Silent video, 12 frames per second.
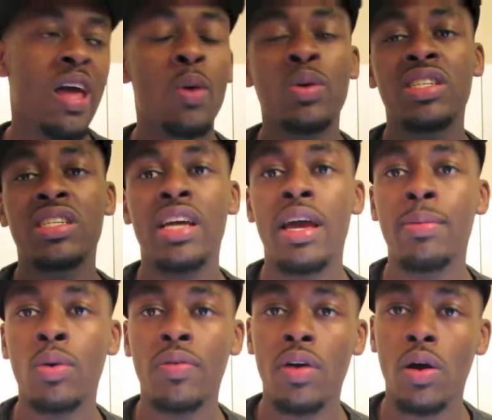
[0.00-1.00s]
I wish she had
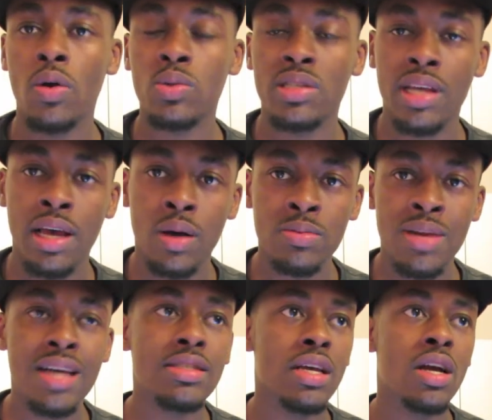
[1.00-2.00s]
more of her own sound.
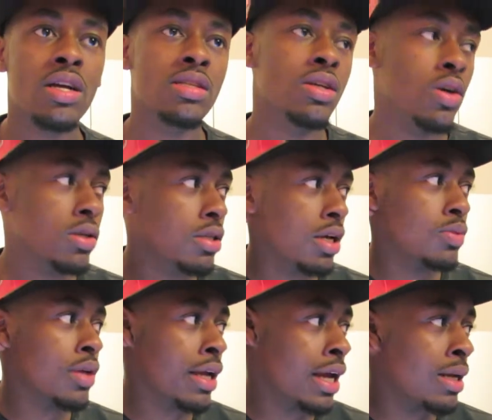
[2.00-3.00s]
Not saying her song
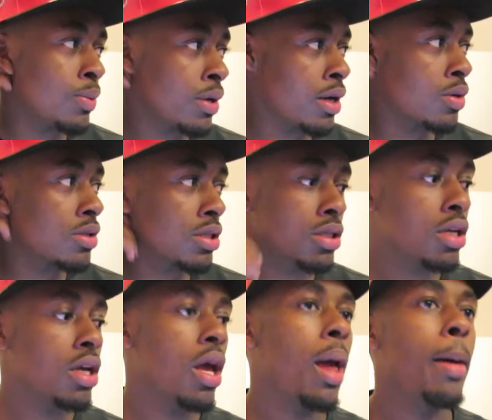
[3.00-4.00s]
sounds like anyone else's,
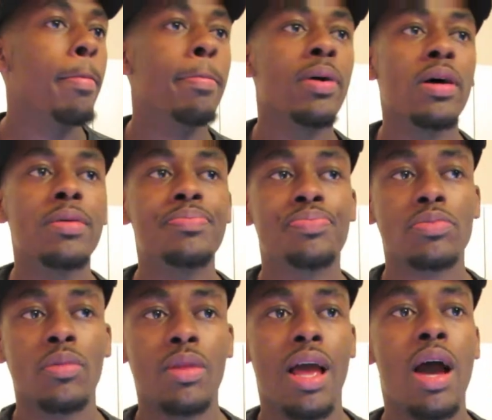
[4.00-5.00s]
but
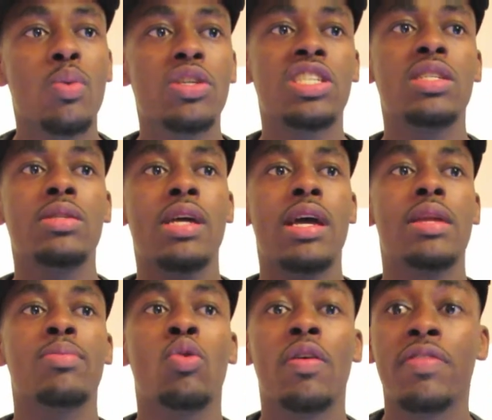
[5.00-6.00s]
I wish she
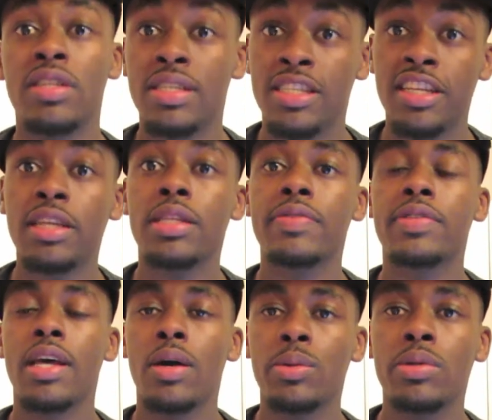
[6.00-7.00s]
had more of a distinctive
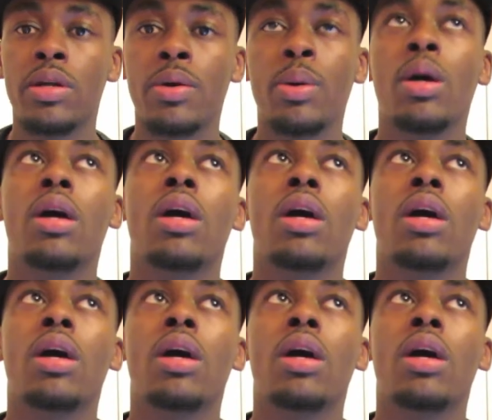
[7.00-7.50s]
sound, you know.